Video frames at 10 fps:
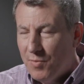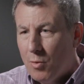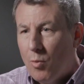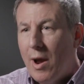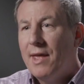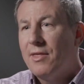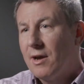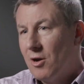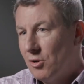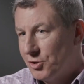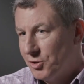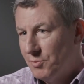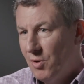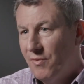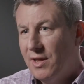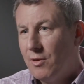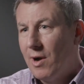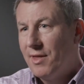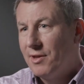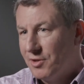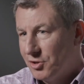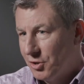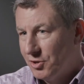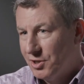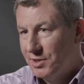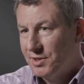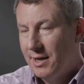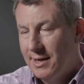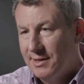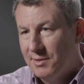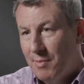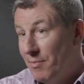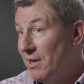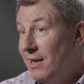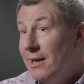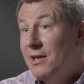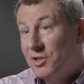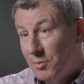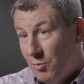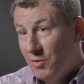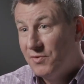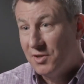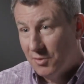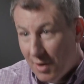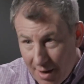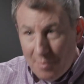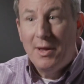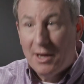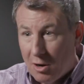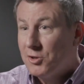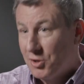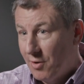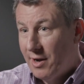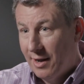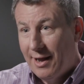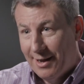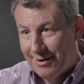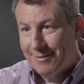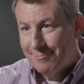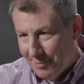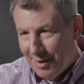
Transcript: the way that culture's moving, the way that the church is, is maybe needing to move to meet culture in a, in a,